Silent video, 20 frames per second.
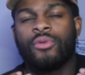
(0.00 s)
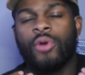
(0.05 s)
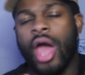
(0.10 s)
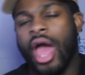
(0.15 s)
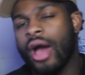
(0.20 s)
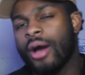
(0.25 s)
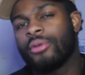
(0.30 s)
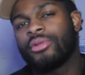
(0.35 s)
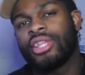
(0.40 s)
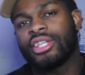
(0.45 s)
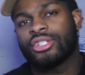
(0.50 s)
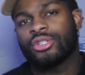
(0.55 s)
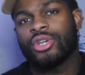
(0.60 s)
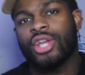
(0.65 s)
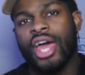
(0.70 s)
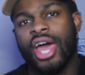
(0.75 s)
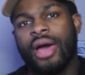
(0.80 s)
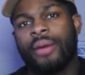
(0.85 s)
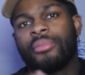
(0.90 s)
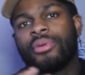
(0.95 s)
how that's going to
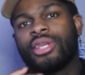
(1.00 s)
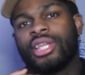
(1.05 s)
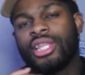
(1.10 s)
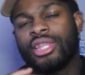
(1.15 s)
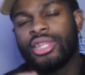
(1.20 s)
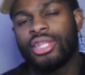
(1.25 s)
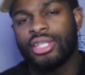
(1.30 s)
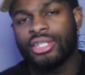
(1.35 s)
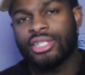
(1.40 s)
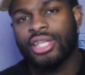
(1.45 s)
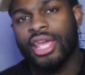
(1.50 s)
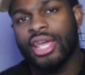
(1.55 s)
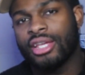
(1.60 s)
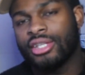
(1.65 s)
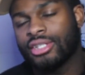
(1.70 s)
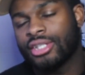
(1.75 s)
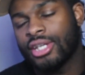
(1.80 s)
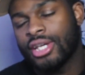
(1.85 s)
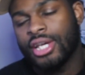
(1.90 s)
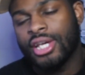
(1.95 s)
happen in this
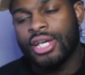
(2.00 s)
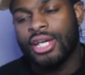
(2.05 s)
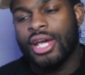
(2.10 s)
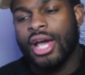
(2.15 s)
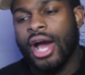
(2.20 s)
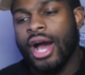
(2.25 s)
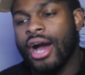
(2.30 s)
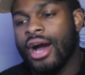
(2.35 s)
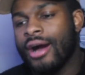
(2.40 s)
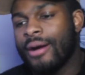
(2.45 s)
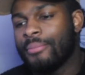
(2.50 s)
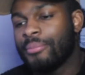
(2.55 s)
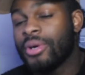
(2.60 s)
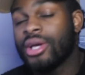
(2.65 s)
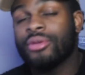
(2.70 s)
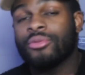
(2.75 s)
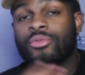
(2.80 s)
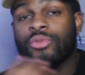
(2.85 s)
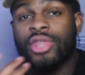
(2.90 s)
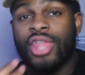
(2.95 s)
case.
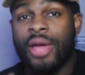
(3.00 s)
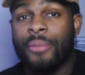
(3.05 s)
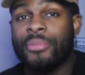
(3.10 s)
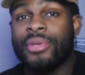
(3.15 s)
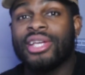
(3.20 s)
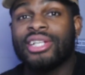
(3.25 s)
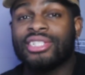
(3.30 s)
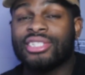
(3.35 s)
But with that being